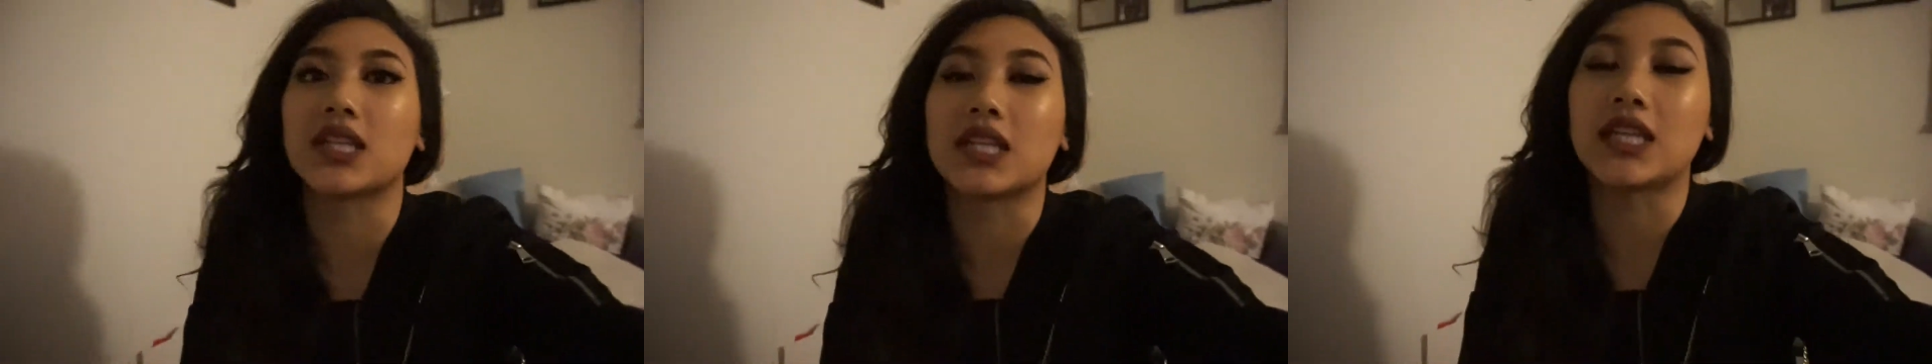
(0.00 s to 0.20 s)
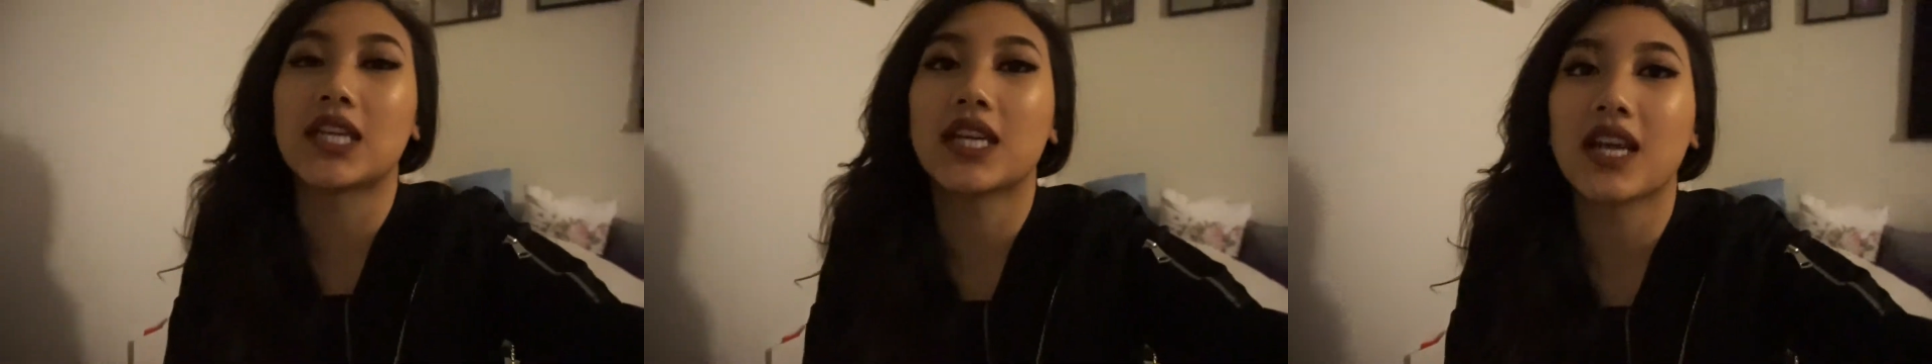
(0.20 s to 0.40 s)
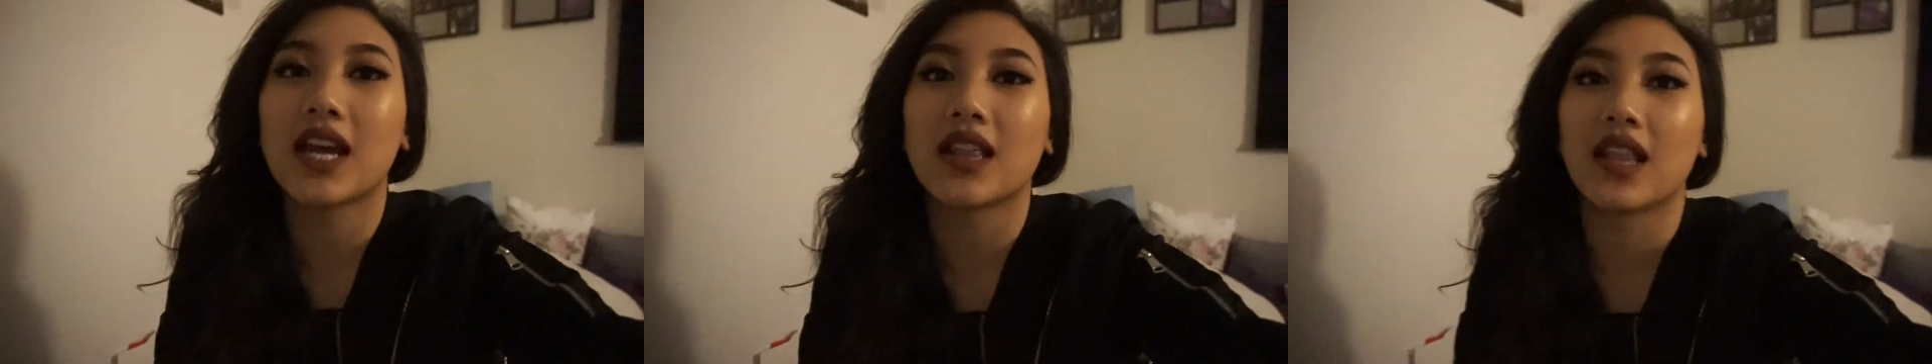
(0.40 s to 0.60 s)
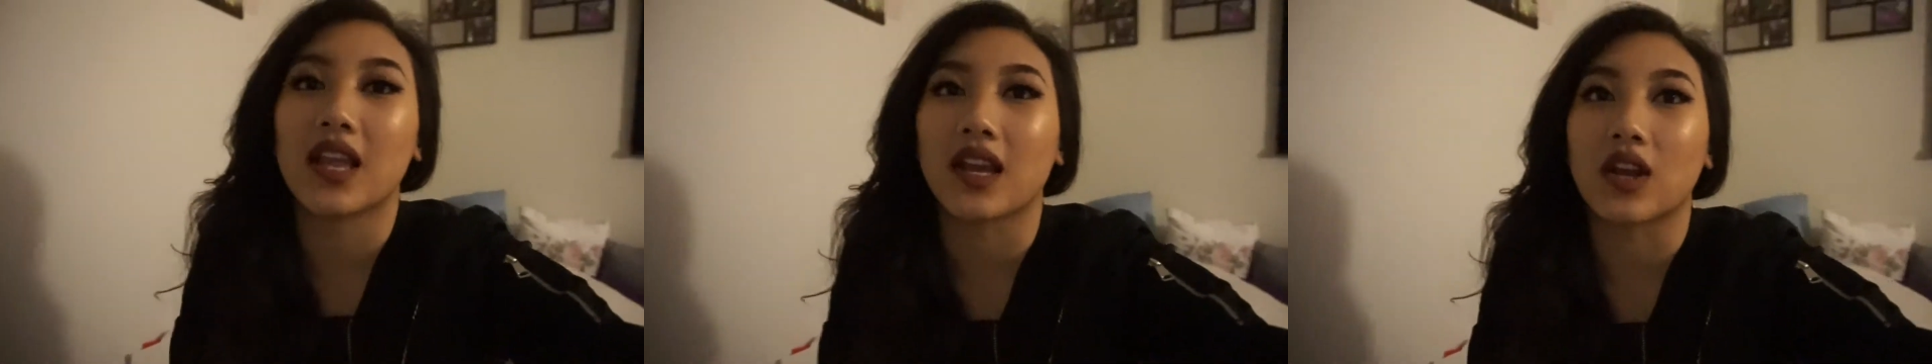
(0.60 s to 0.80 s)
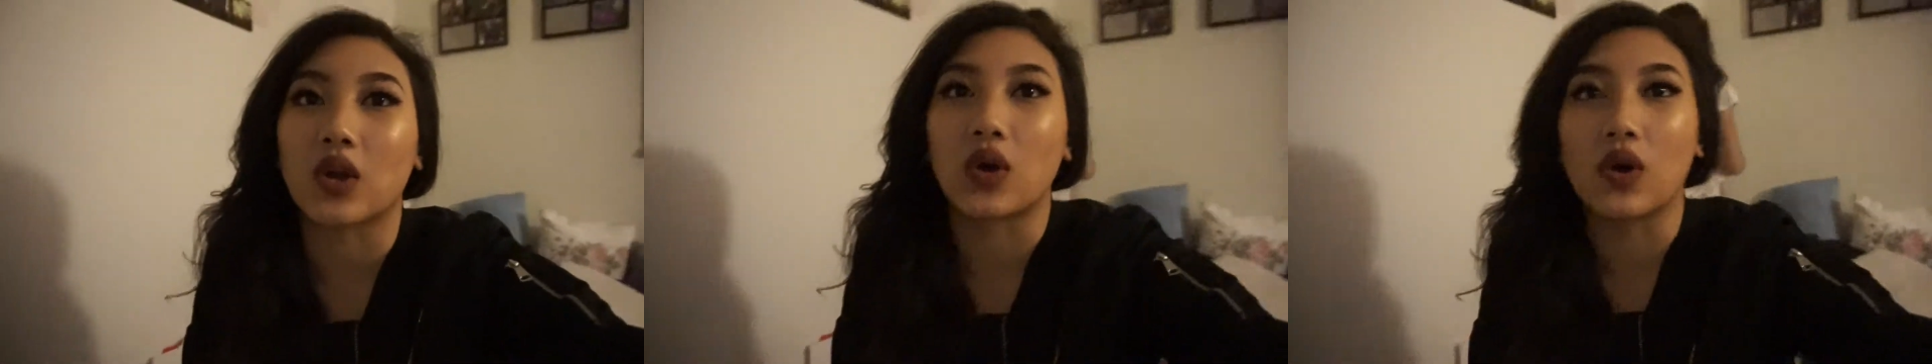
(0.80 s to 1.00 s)
to eat and
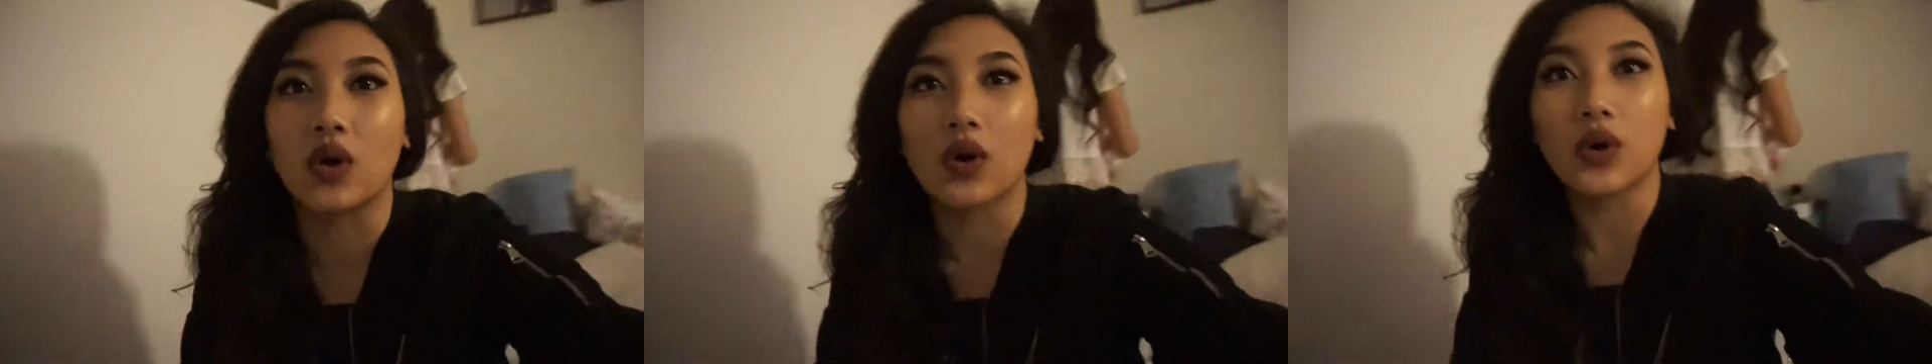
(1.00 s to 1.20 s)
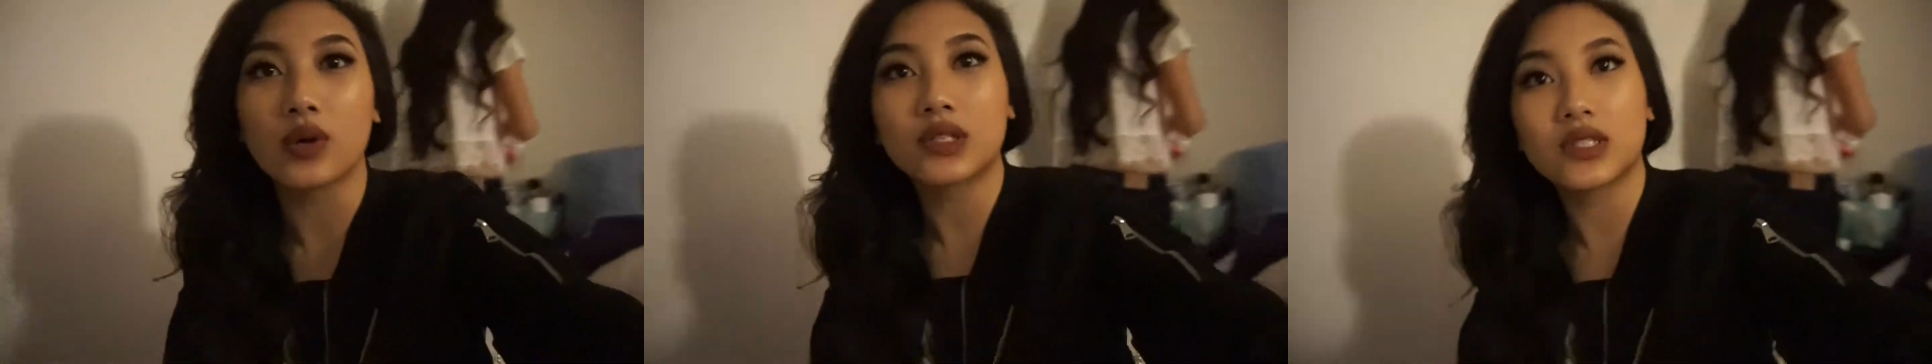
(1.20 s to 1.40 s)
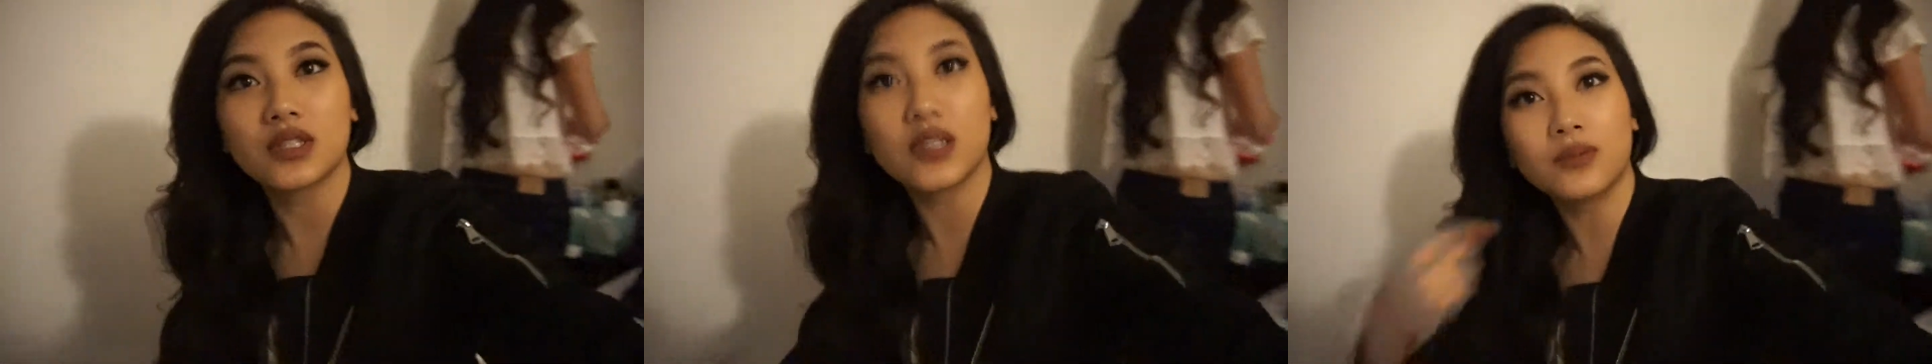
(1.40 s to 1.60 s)
then go to